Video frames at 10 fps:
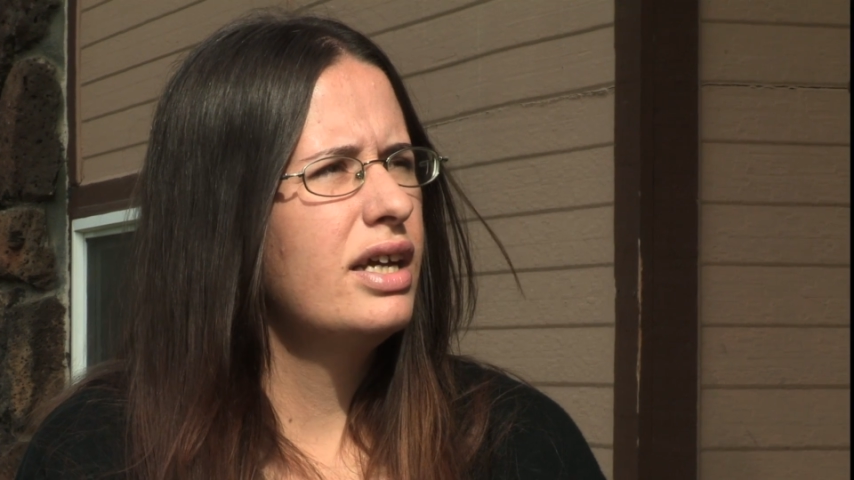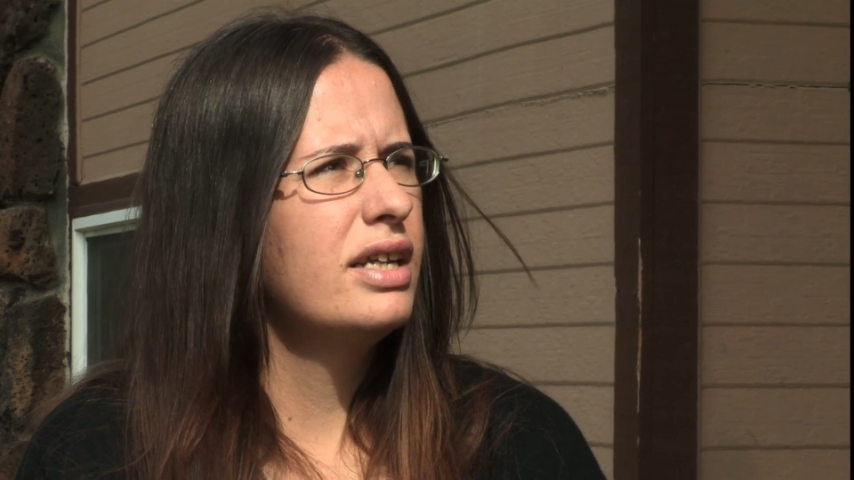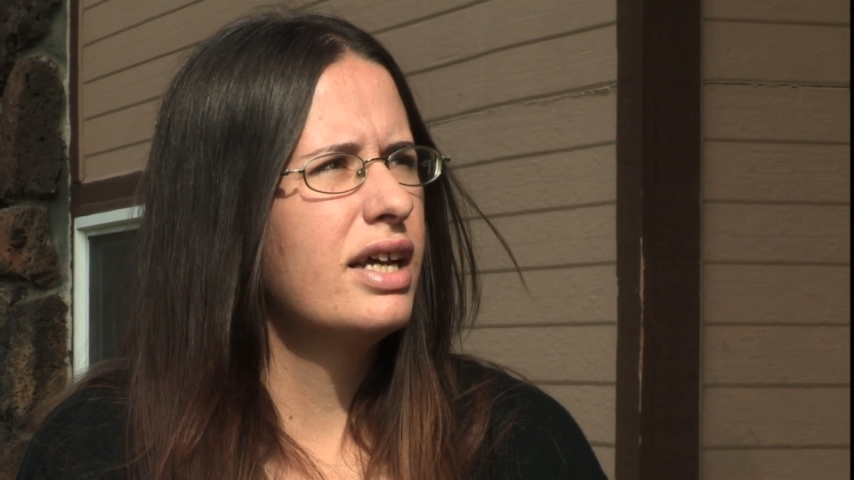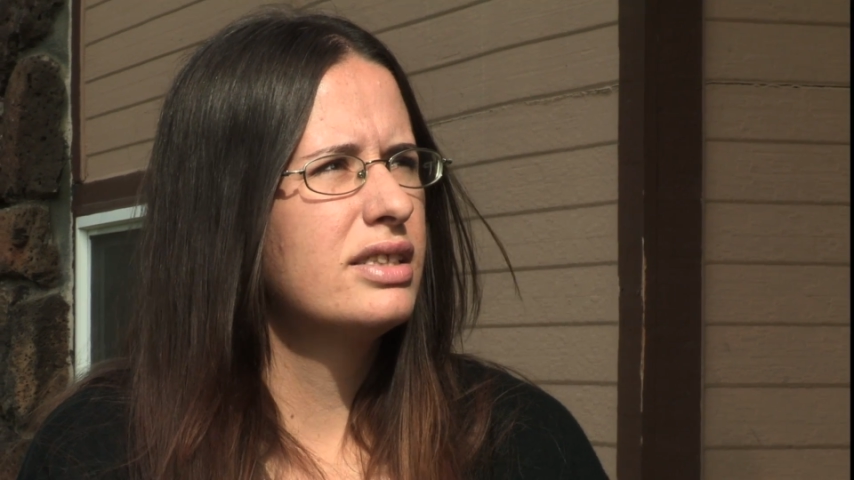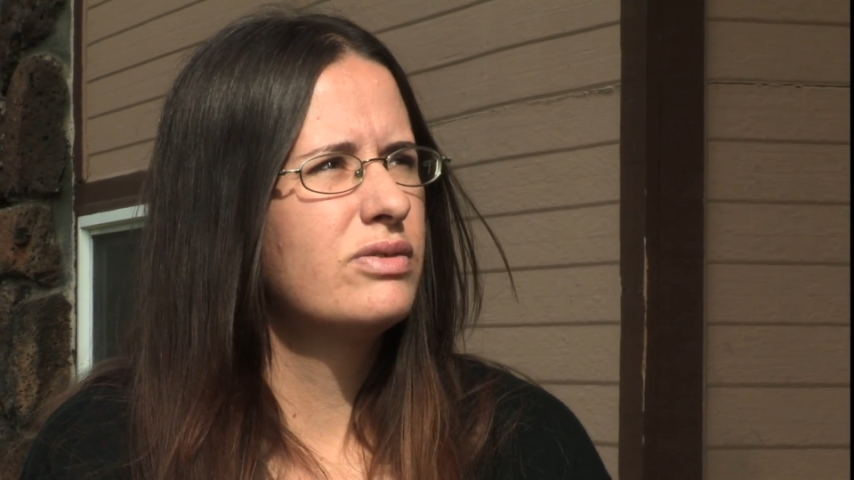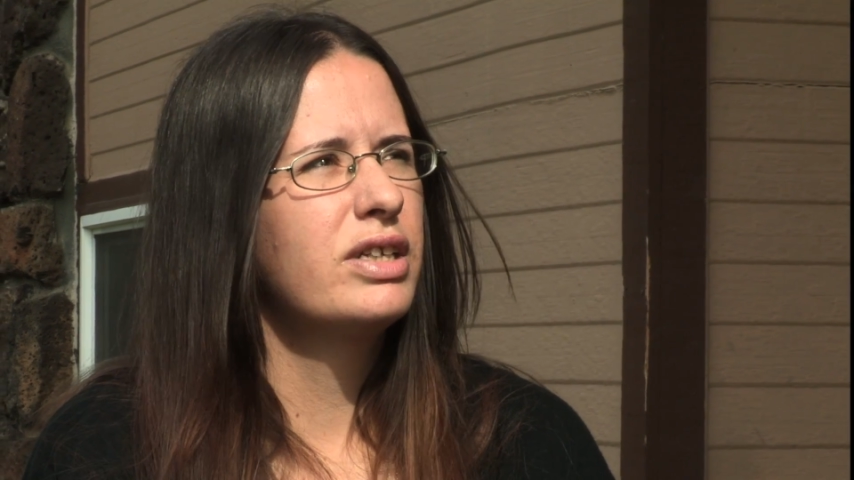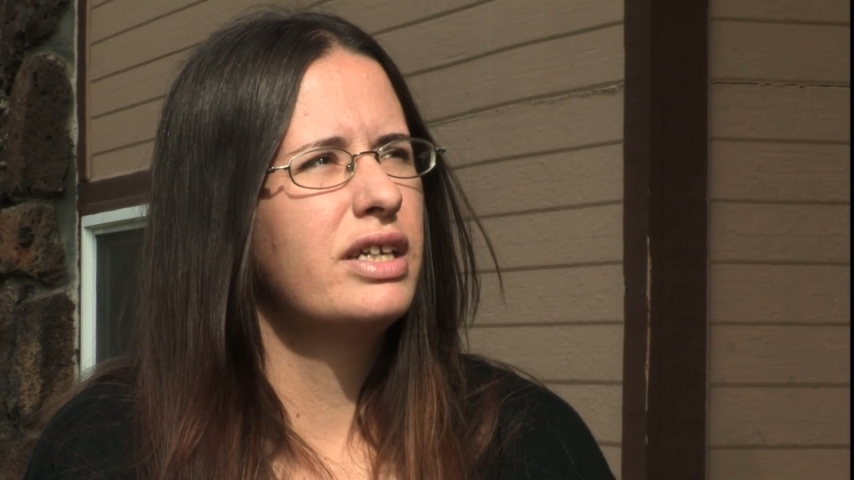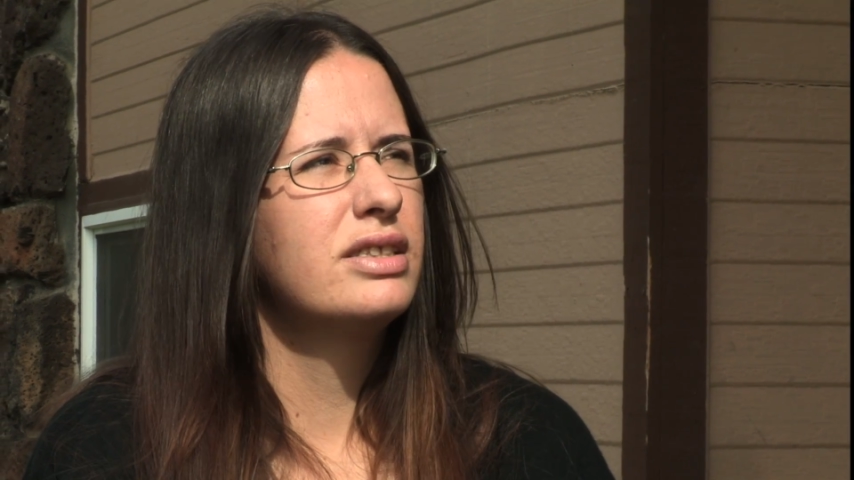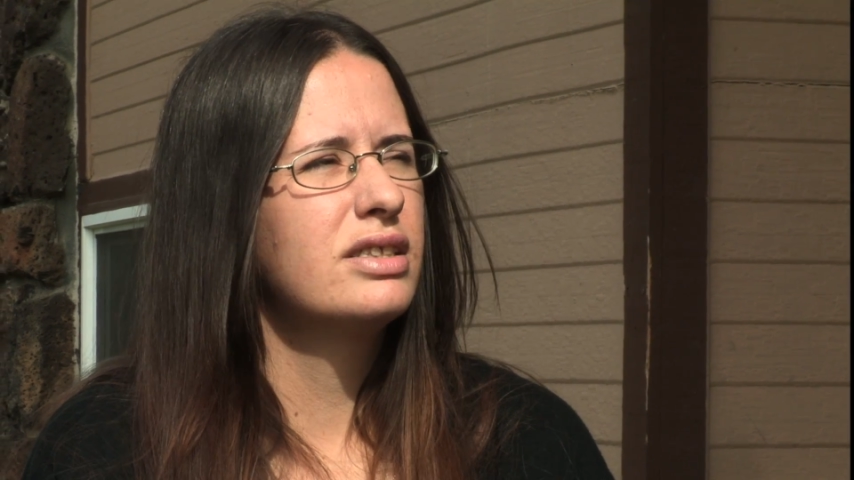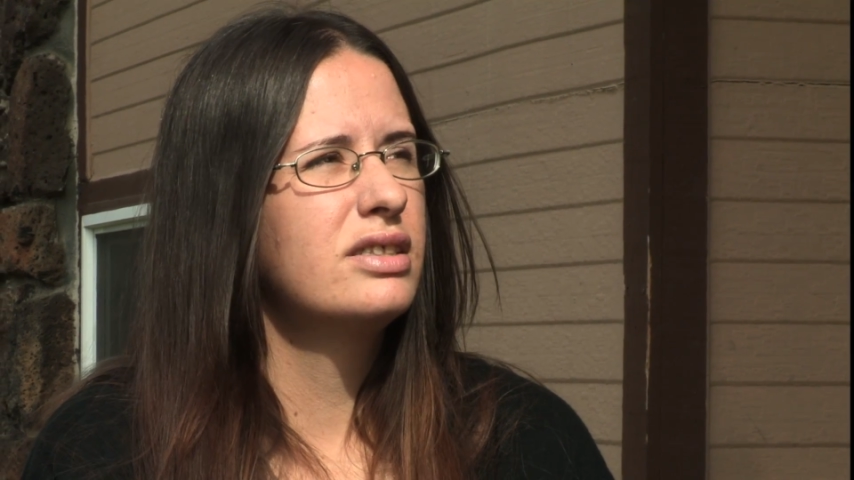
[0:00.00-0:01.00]
And that's what
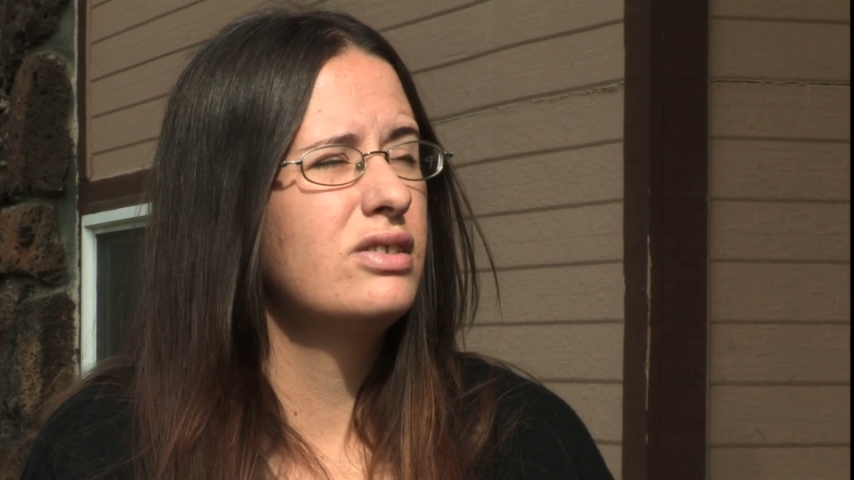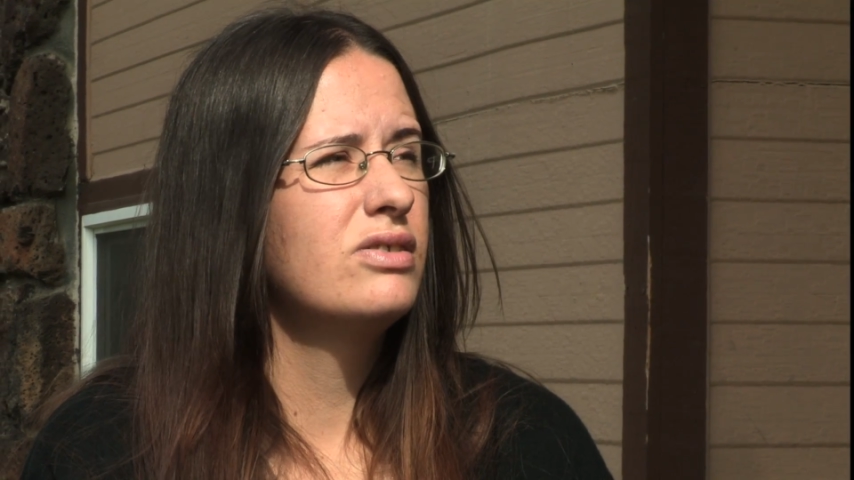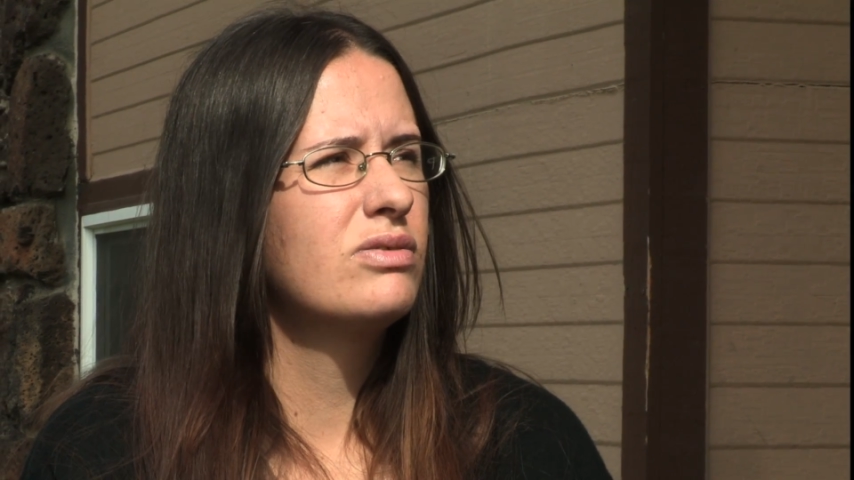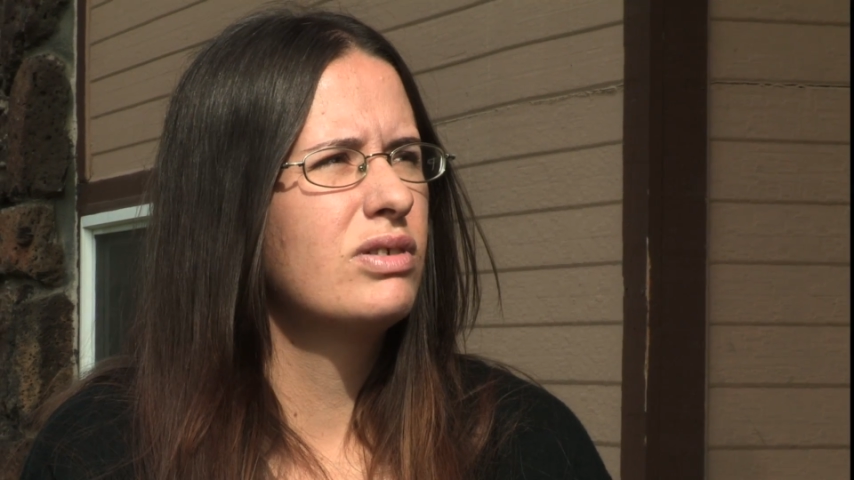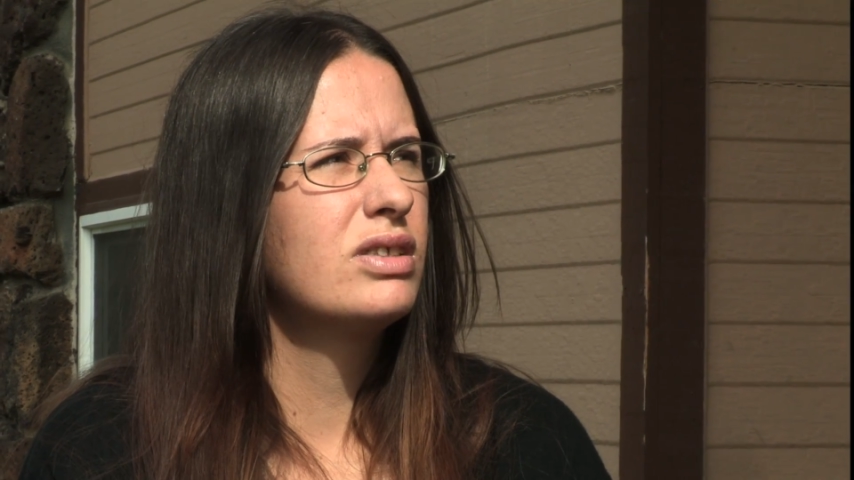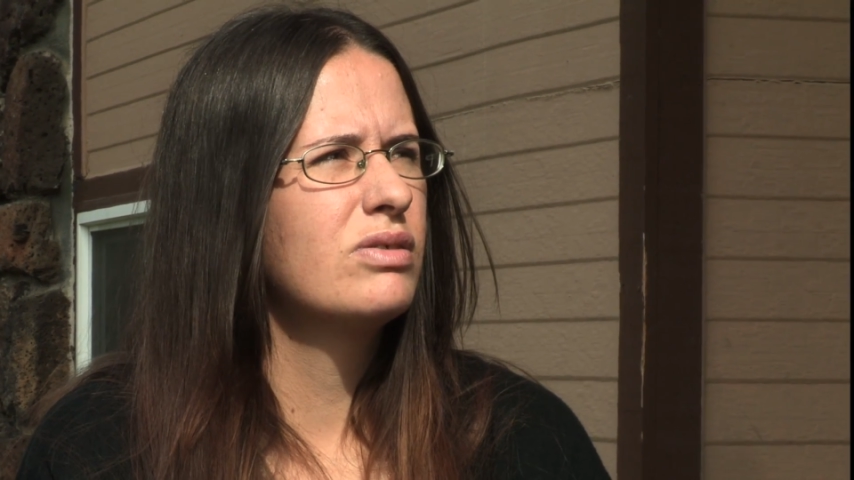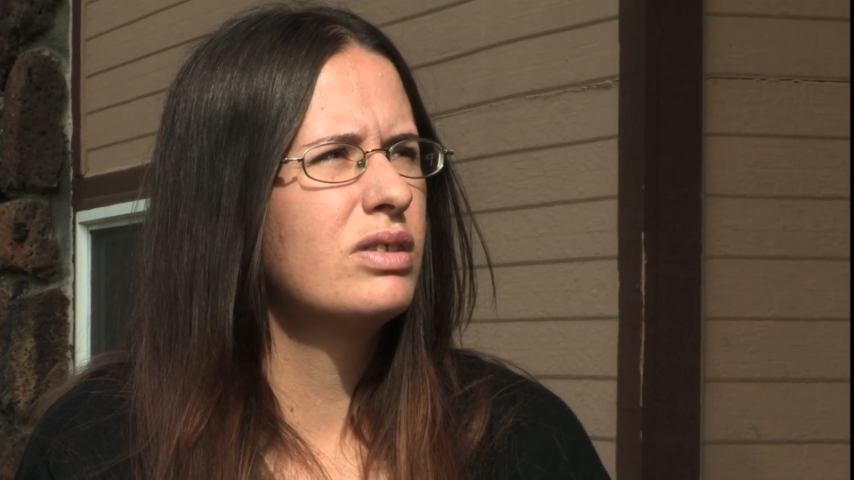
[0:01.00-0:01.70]
his excuse was,